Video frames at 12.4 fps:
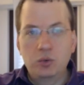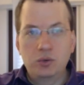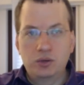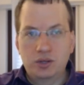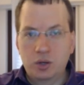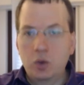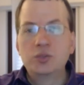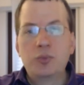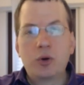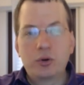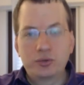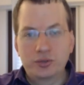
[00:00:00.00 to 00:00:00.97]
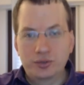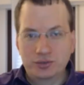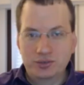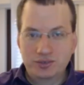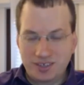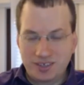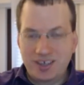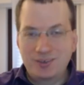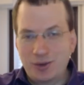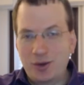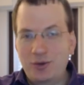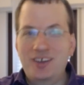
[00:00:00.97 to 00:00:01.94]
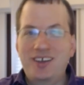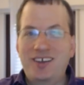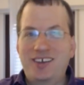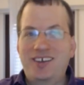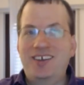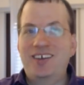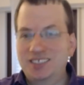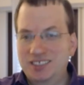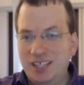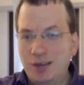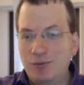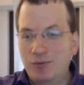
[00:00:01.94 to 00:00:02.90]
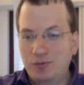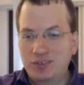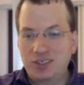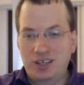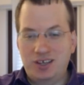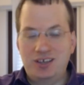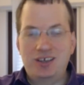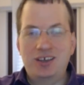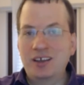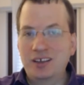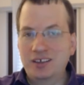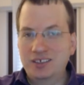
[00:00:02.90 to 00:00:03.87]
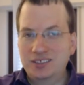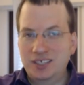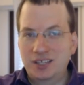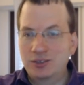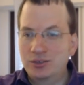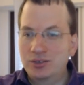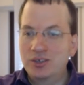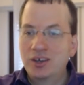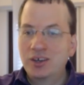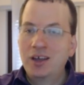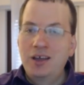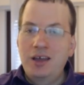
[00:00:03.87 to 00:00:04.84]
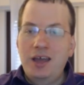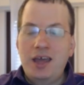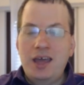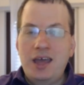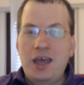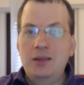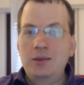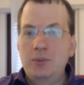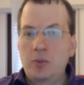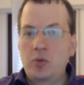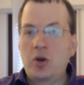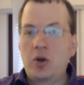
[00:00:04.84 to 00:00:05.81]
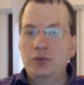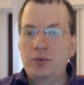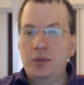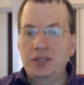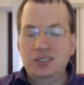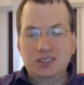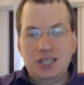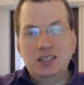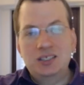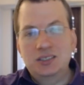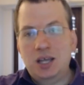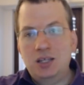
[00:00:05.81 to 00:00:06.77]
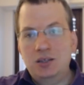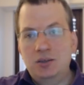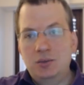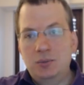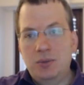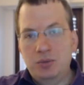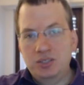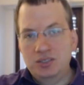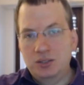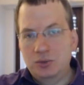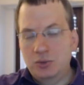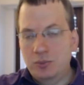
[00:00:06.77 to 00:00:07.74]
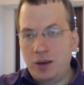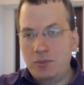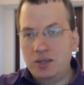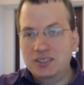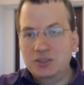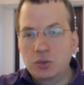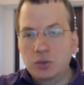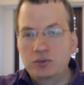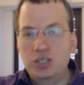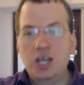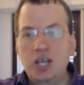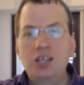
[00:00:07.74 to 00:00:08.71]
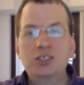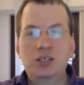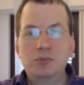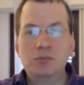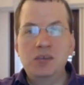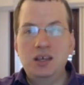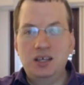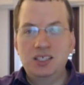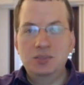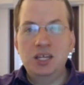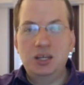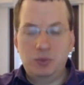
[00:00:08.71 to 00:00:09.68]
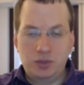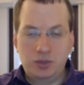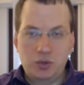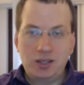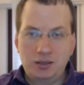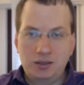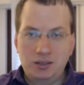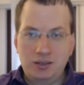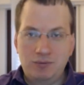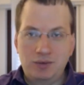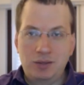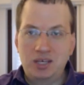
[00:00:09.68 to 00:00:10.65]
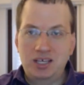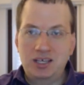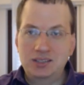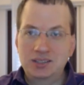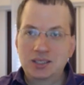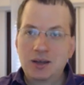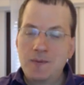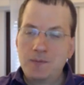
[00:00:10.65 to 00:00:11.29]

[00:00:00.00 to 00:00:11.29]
closed-bordered and very self-centered. The memorandum of understanding signed by President Obama sort of changed its meaning retroactively, because